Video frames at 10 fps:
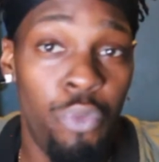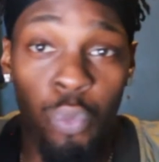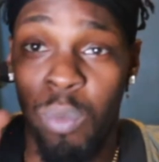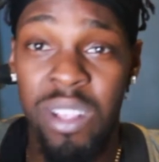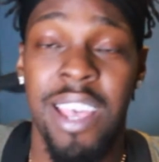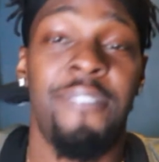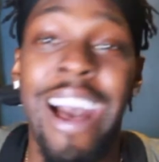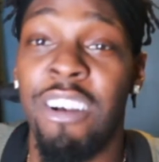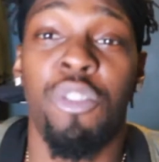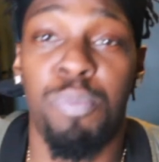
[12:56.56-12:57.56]
When we say
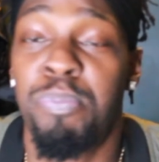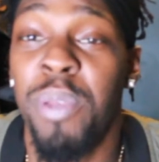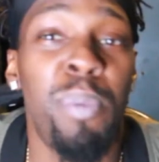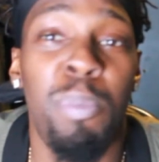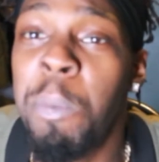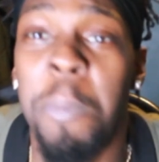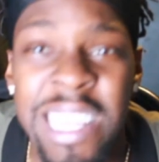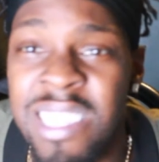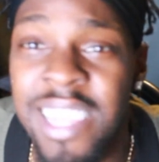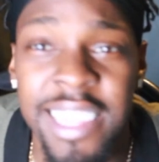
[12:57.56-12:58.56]
values, people,
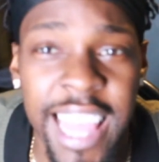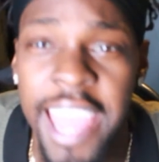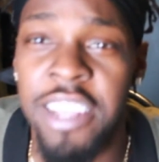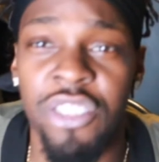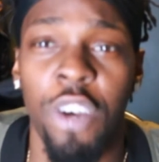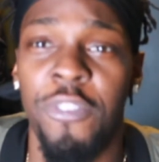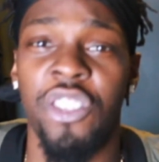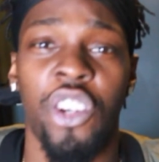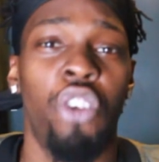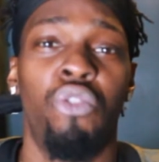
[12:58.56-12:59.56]
places, and things. So if
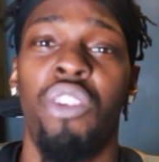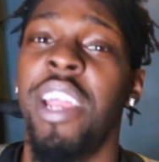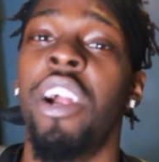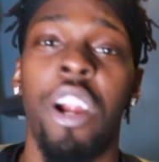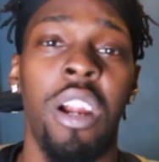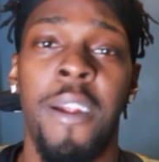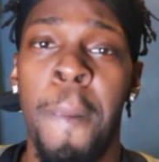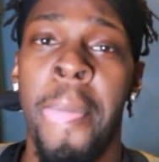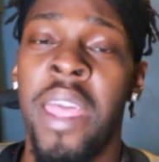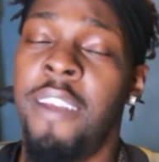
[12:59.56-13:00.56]
it's a career,
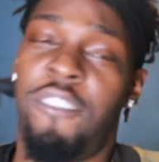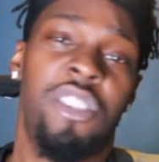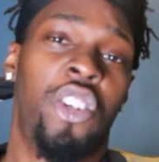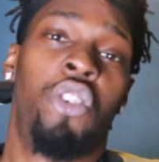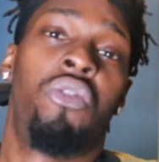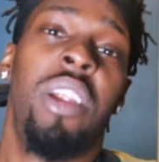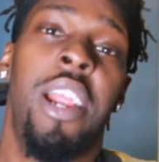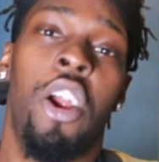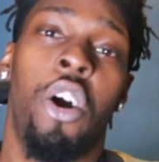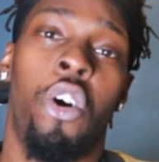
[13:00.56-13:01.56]

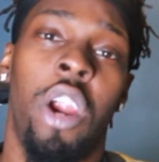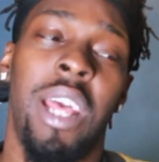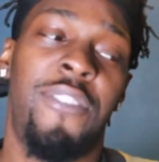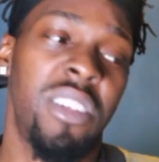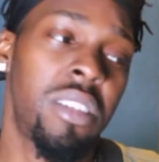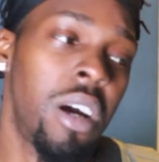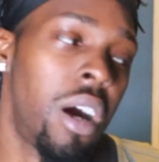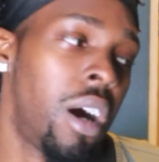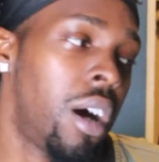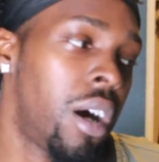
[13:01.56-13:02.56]
or if it's
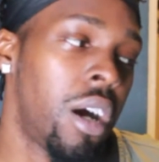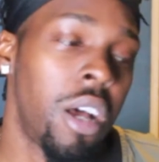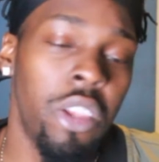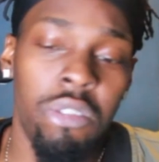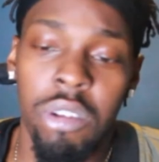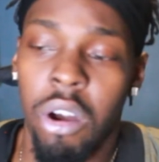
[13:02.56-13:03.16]
a, you